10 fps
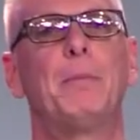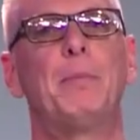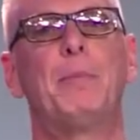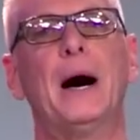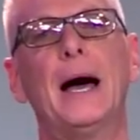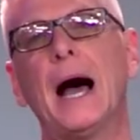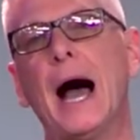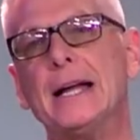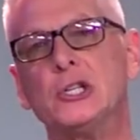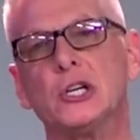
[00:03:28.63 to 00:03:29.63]
but
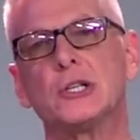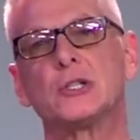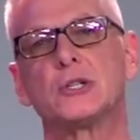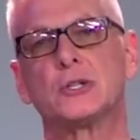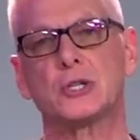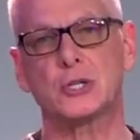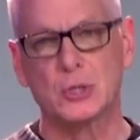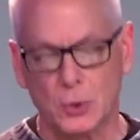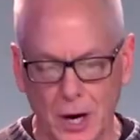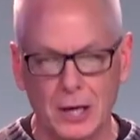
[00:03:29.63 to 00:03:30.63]
I just
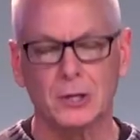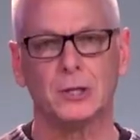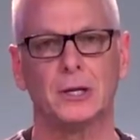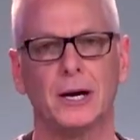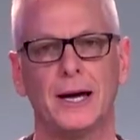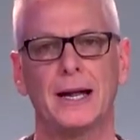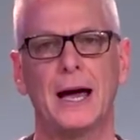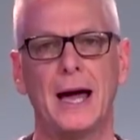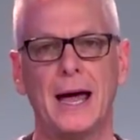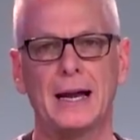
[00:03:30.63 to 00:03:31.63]
struggle, and
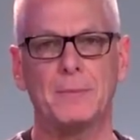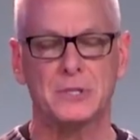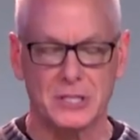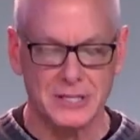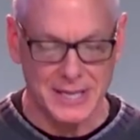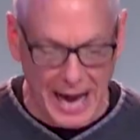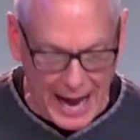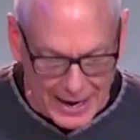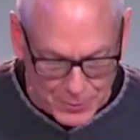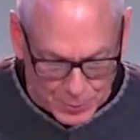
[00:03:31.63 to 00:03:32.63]
I'm just
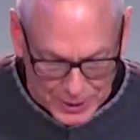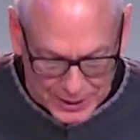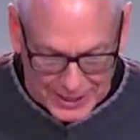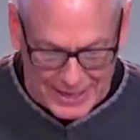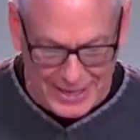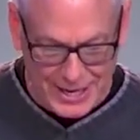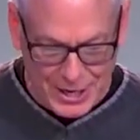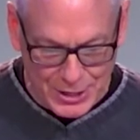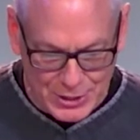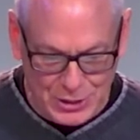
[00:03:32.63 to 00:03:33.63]
not really
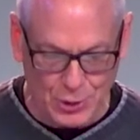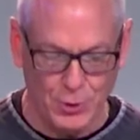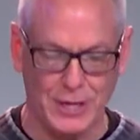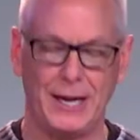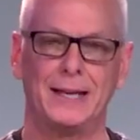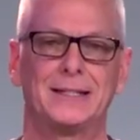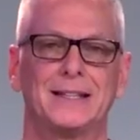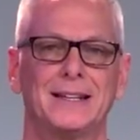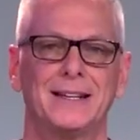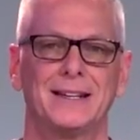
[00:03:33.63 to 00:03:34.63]
doing it.
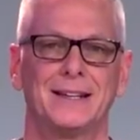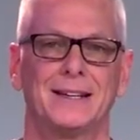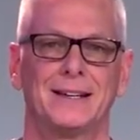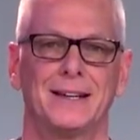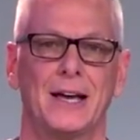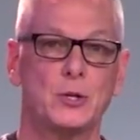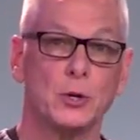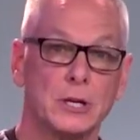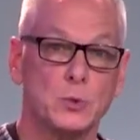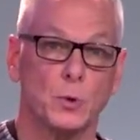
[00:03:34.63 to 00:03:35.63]
And
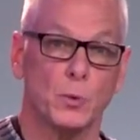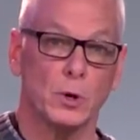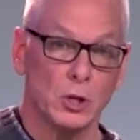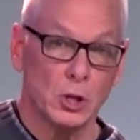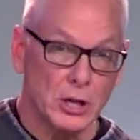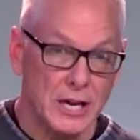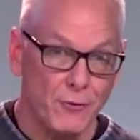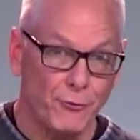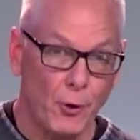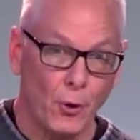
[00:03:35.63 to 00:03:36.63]
truth is, we're looking
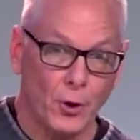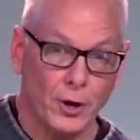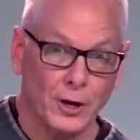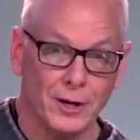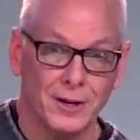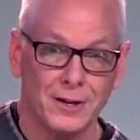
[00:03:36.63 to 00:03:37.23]
for